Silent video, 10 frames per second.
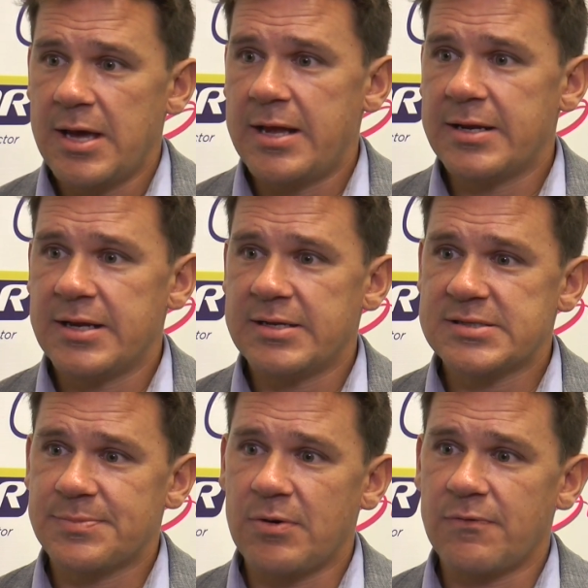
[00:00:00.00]
and, it, and
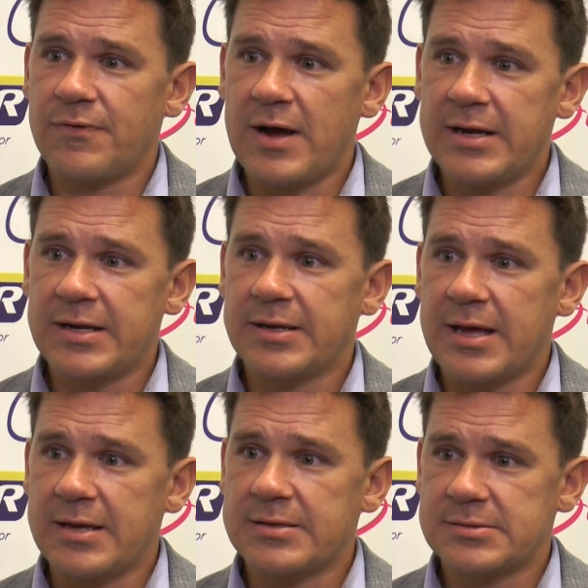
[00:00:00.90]
it's about finding
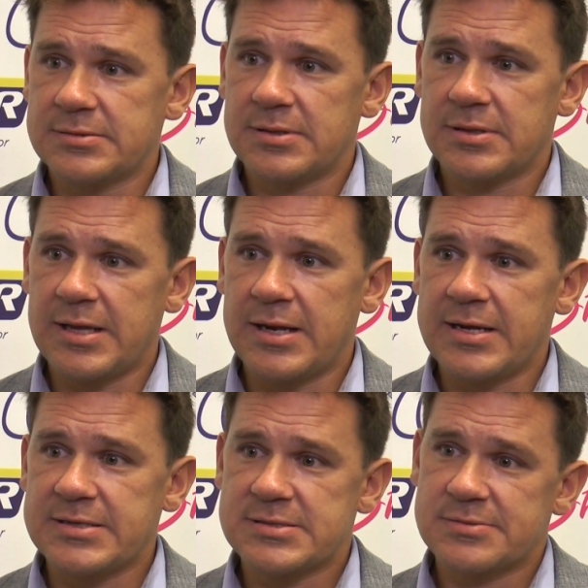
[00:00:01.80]
that that
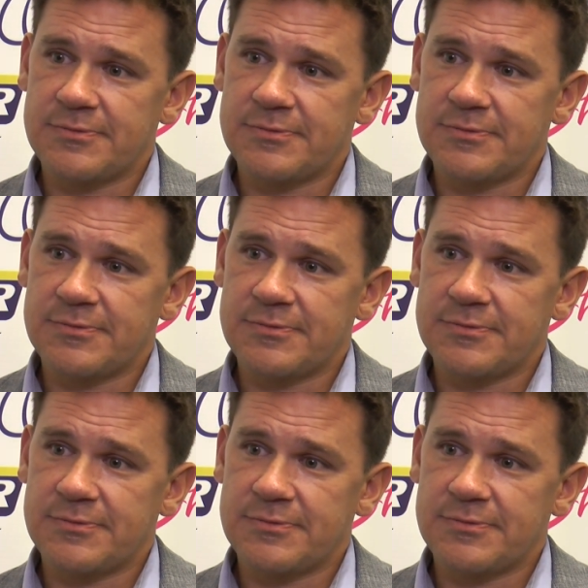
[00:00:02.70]
ice.